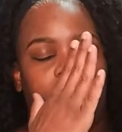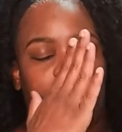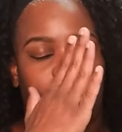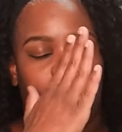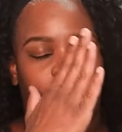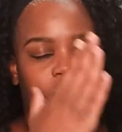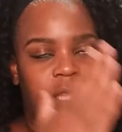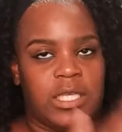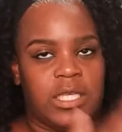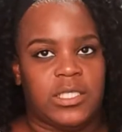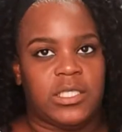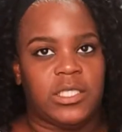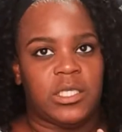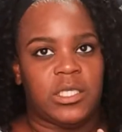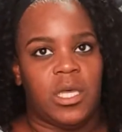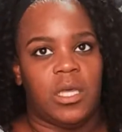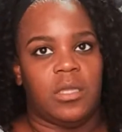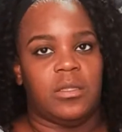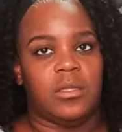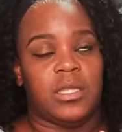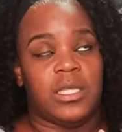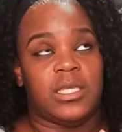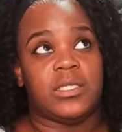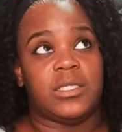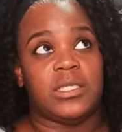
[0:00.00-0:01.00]
this
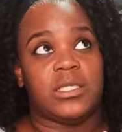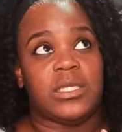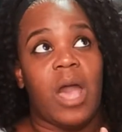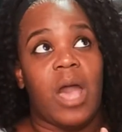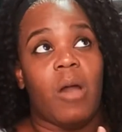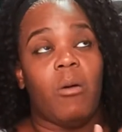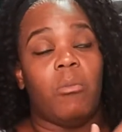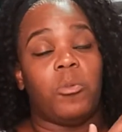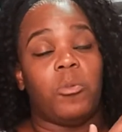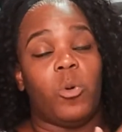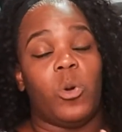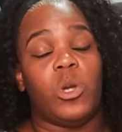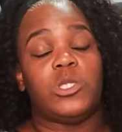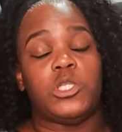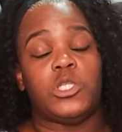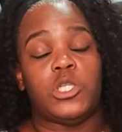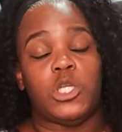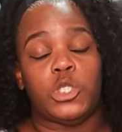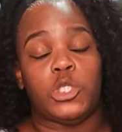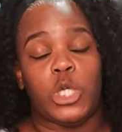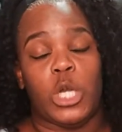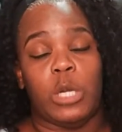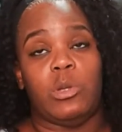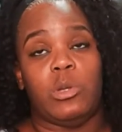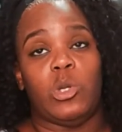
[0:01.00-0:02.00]
is how I'm going to
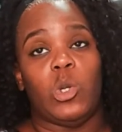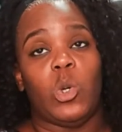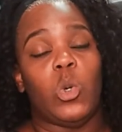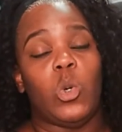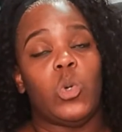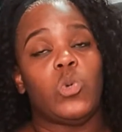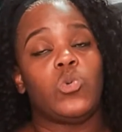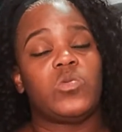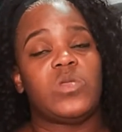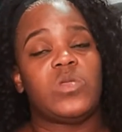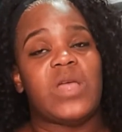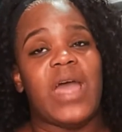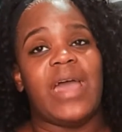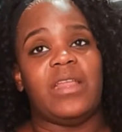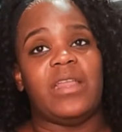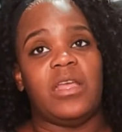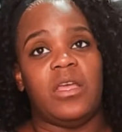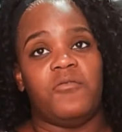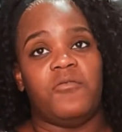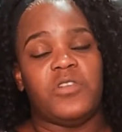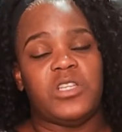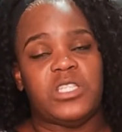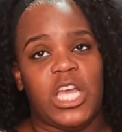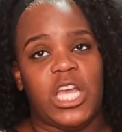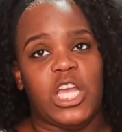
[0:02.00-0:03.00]
determine who that
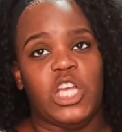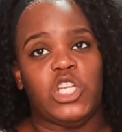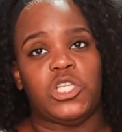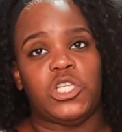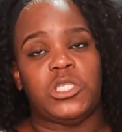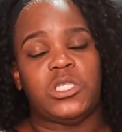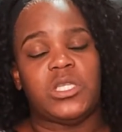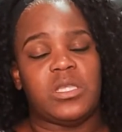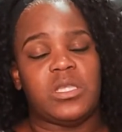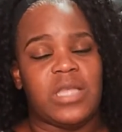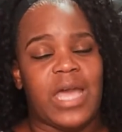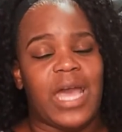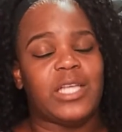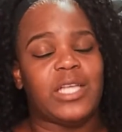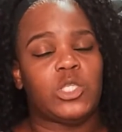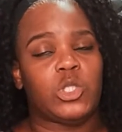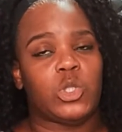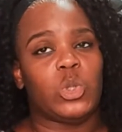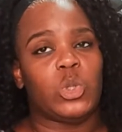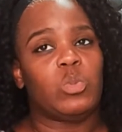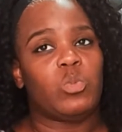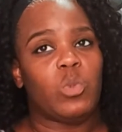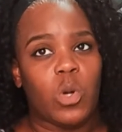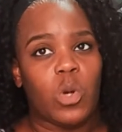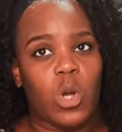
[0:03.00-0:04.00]
invitation to that
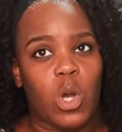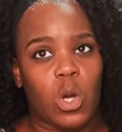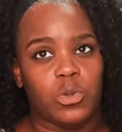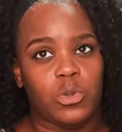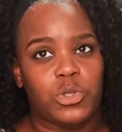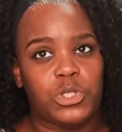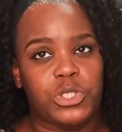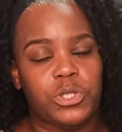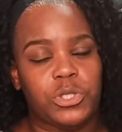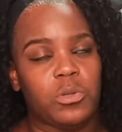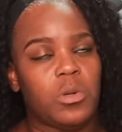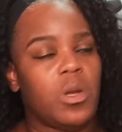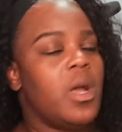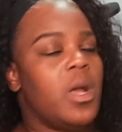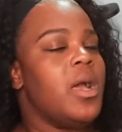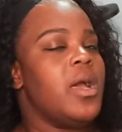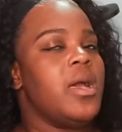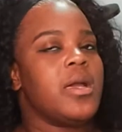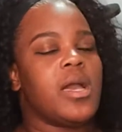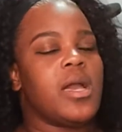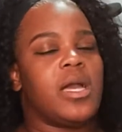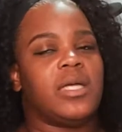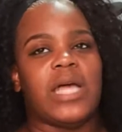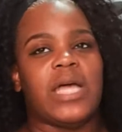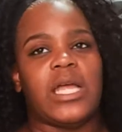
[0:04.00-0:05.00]
Zoom will go to,
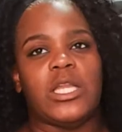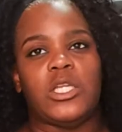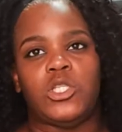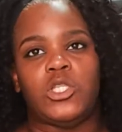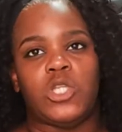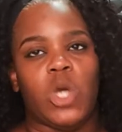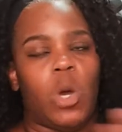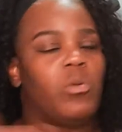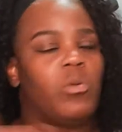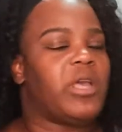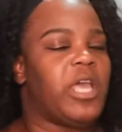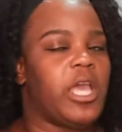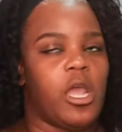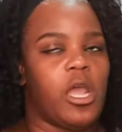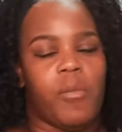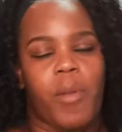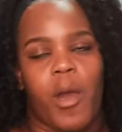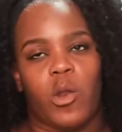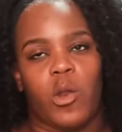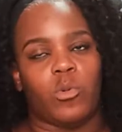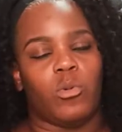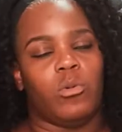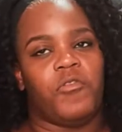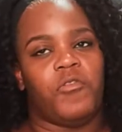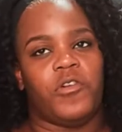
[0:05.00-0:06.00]
because I don't care about
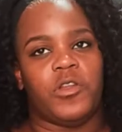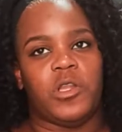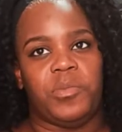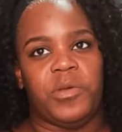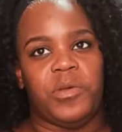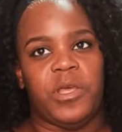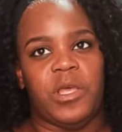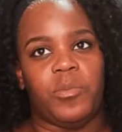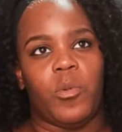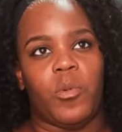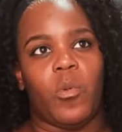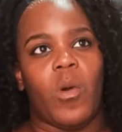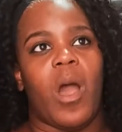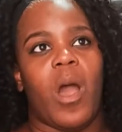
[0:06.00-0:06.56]
a room full of people.